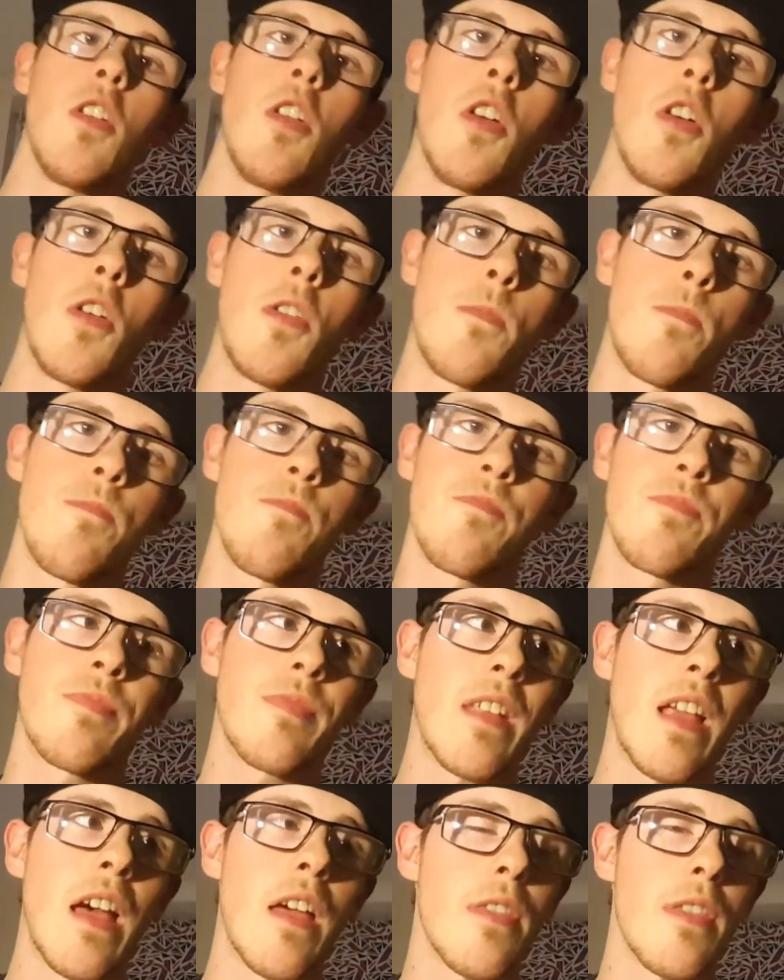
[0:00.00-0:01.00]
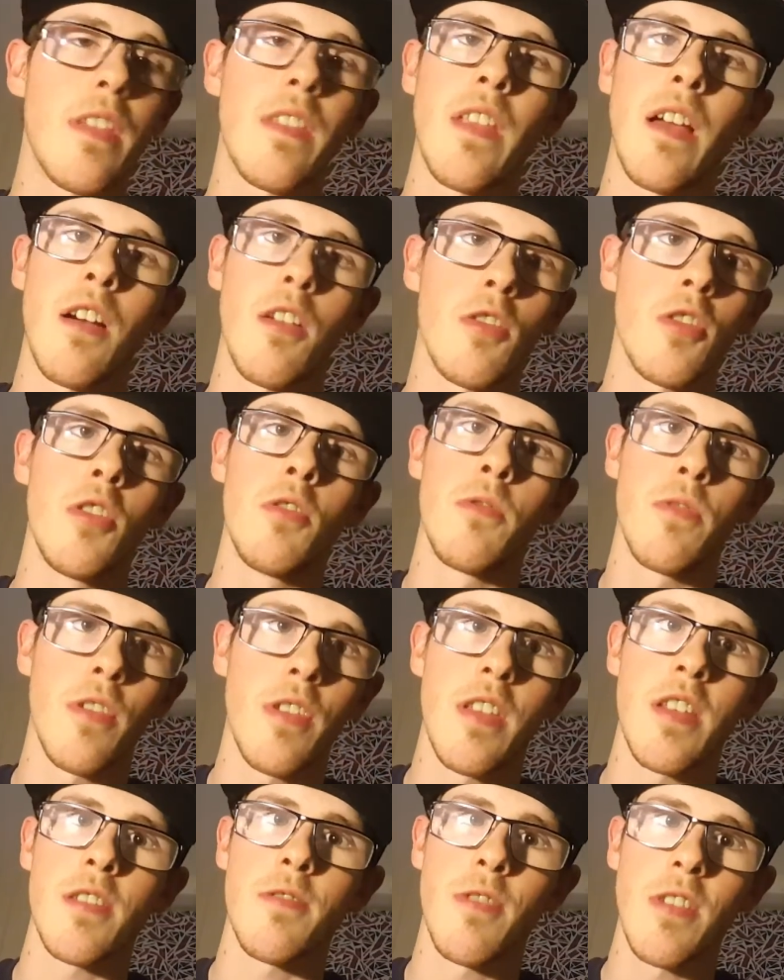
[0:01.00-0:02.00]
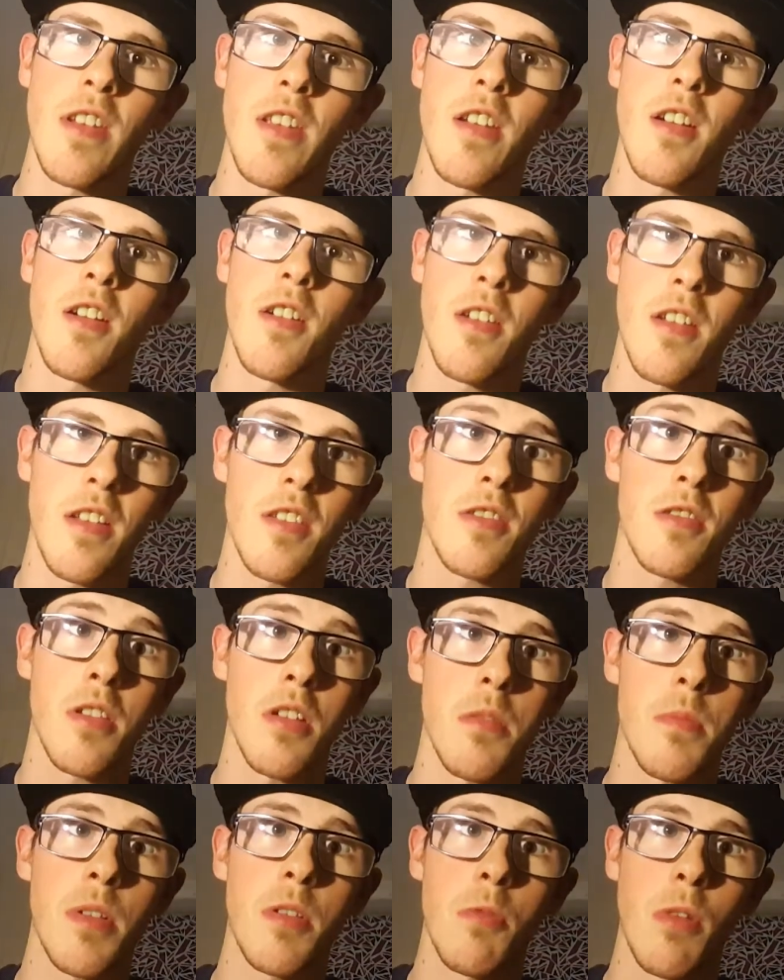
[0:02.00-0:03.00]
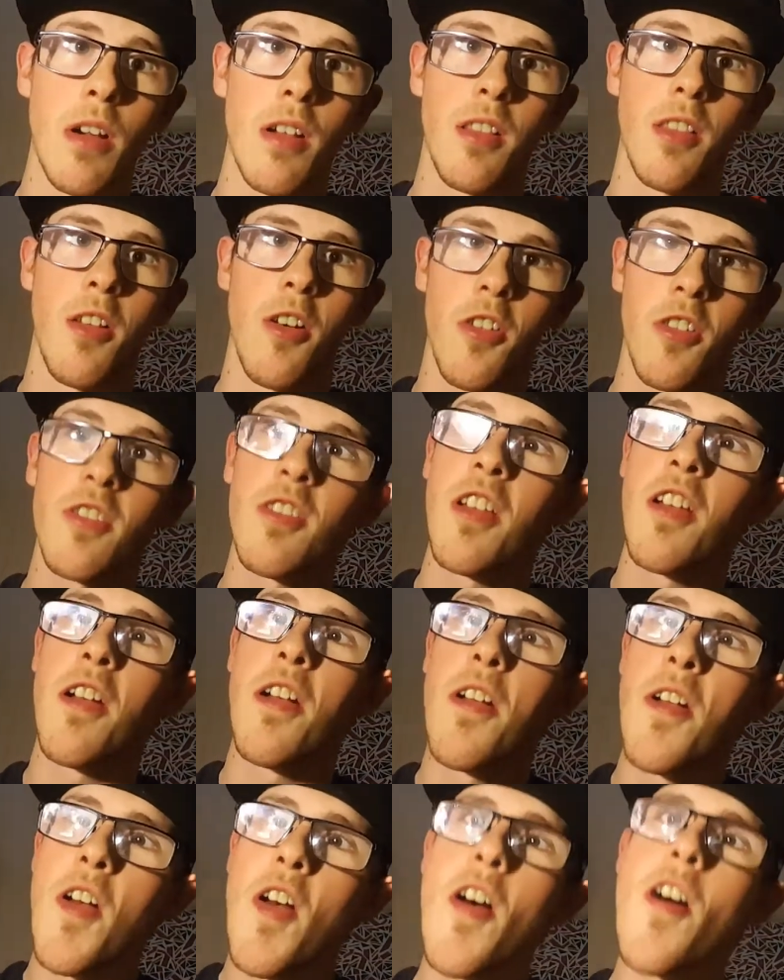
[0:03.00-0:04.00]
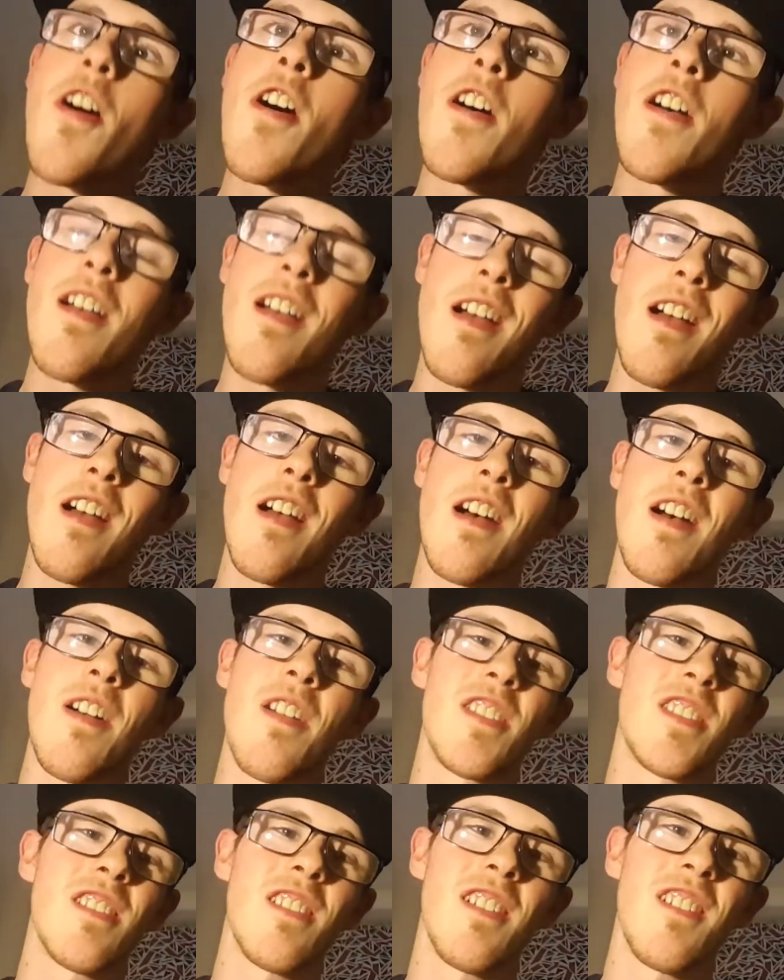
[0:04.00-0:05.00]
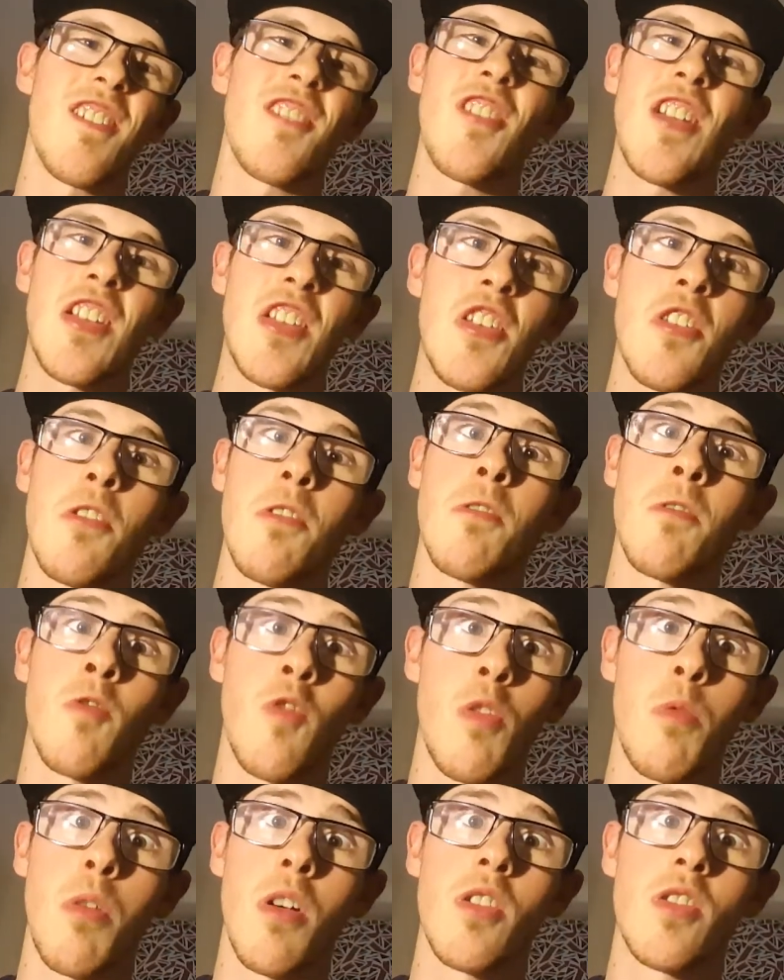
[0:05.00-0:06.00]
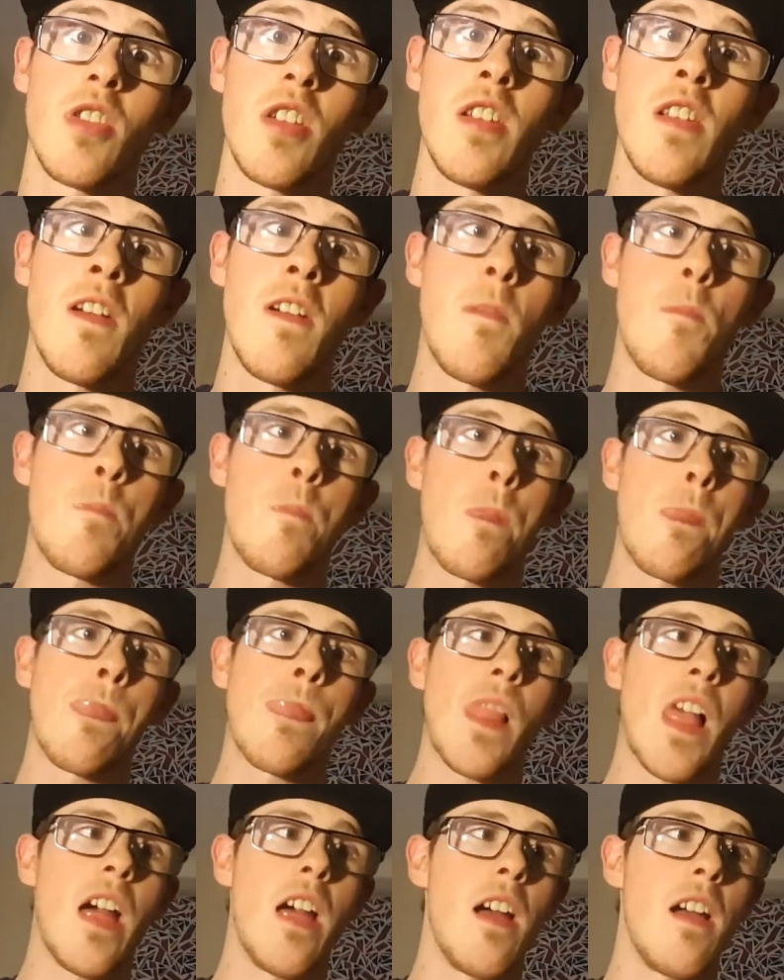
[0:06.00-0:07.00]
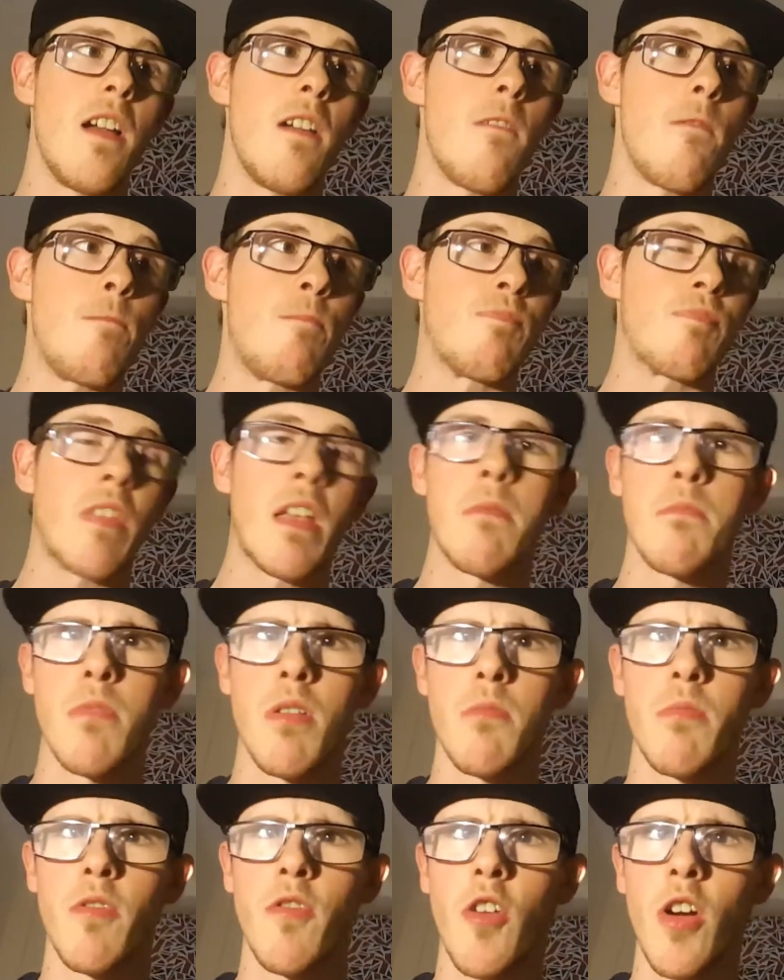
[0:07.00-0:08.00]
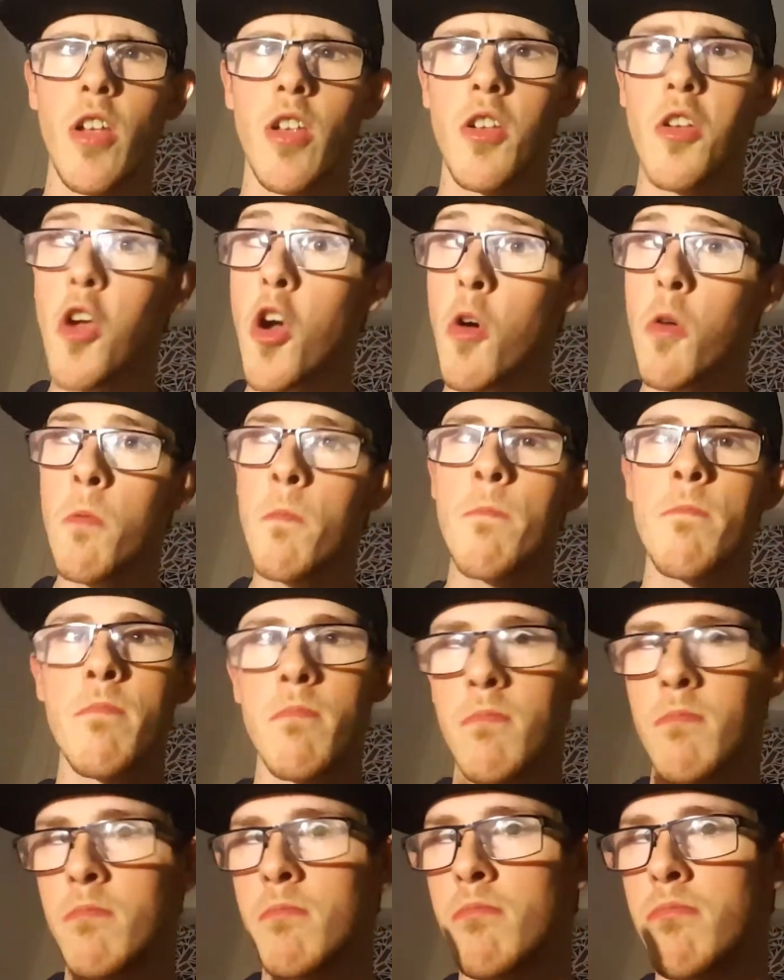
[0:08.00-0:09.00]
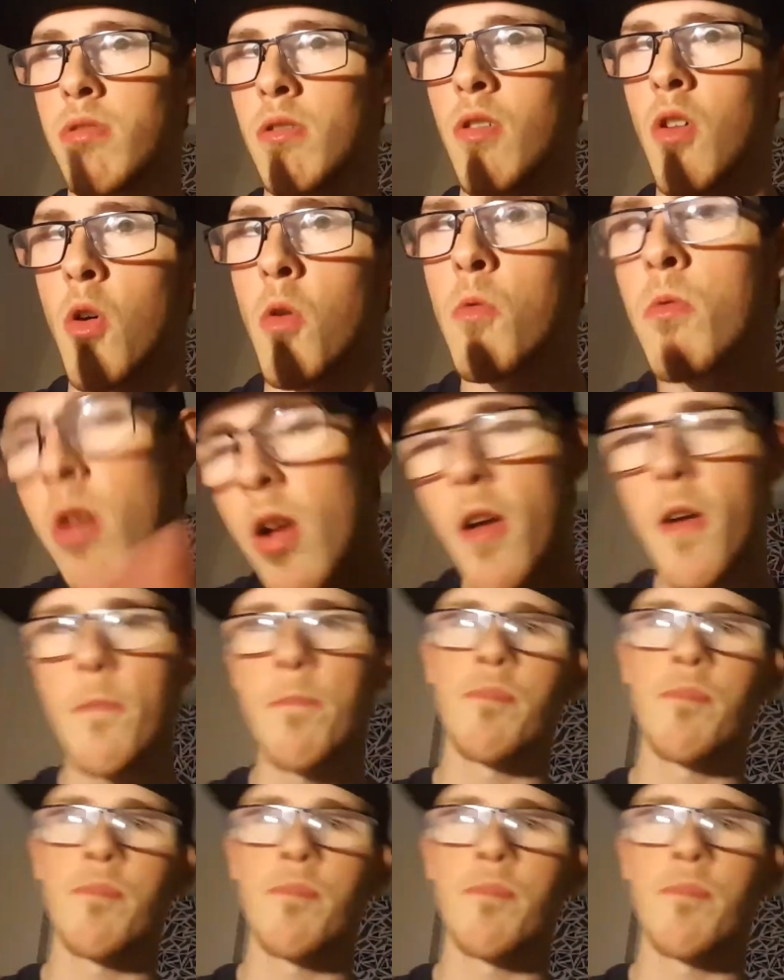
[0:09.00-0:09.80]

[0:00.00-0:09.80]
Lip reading: So, I think that'll do for this video. It's going to be quite long. So, thank you for watching. But before you go, bro,